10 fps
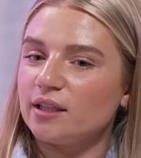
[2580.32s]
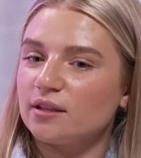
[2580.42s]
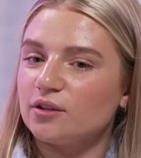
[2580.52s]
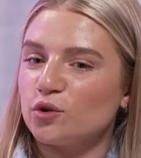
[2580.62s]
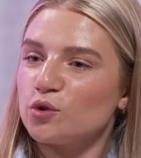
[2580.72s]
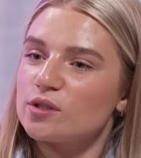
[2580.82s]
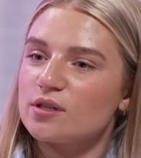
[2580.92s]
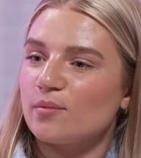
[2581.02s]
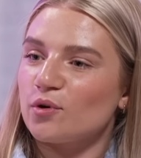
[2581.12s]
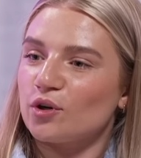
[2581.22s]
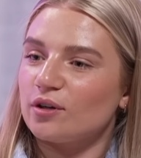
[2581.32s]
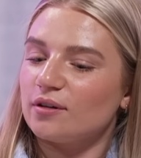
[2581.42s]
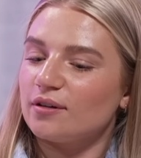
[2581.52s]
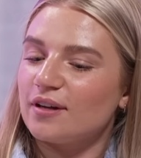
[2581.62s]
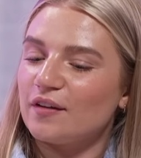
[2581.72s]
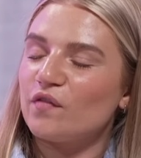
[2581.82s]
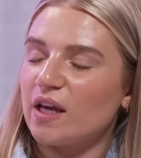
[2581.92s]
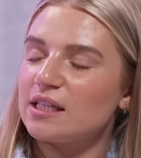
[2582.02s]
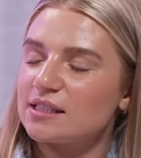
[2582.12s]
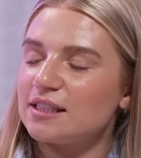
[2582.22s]
and use some of our
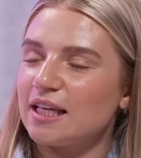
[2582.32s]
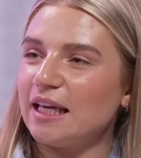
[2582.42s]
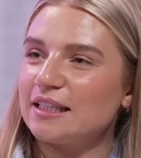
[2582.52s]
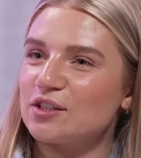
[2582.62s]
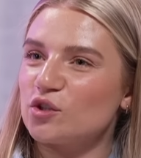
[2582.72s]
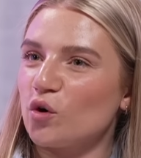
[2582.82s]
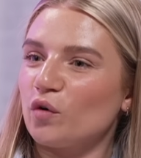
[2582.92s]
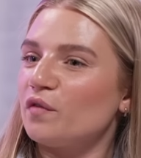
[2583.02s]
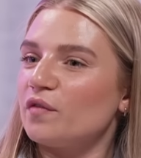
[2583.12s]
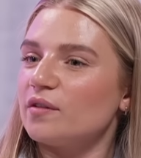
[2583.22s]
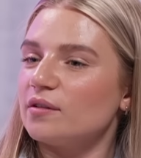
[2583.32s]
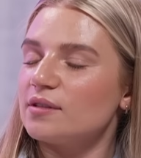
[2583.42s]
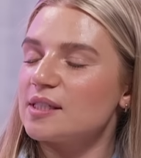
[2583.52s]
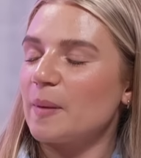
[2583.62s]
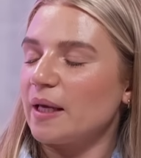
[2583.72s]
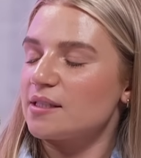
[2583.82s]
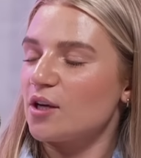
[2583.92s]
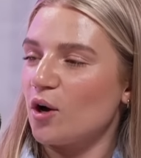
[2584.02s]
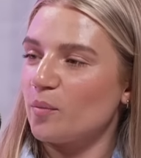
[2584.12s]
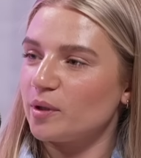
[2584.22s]
advice today to sort of spice
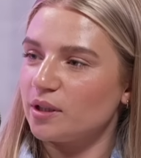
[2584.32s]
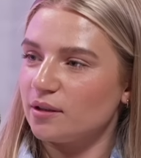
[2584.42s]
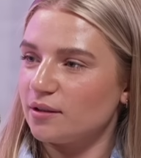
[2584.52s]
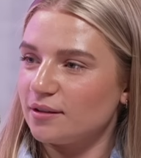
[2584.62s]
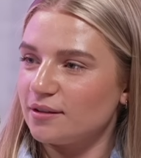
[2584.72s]
it up and